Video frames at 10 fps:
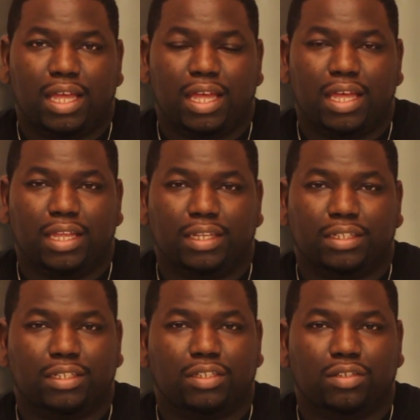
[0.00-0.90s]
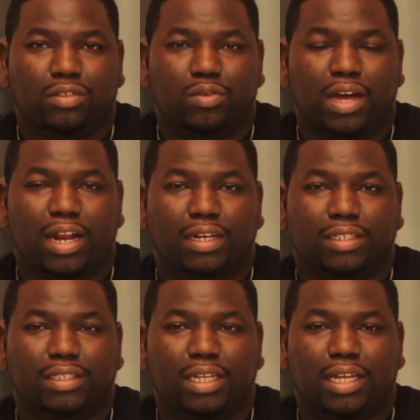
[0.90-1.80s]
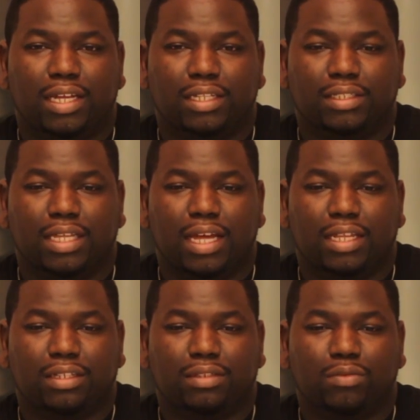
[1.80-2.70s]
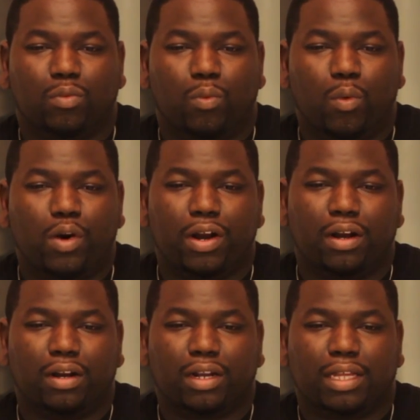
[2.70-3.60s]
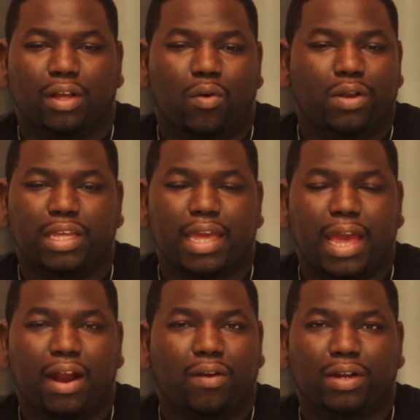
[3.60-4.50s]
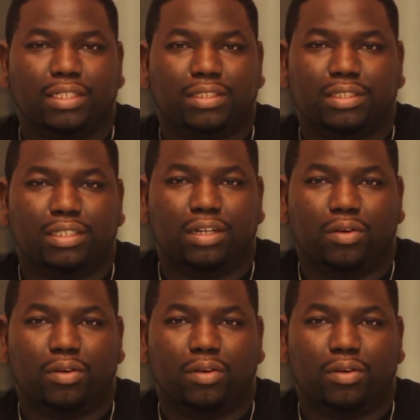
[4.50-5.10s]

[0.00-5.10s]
And you got to understand that water only carries,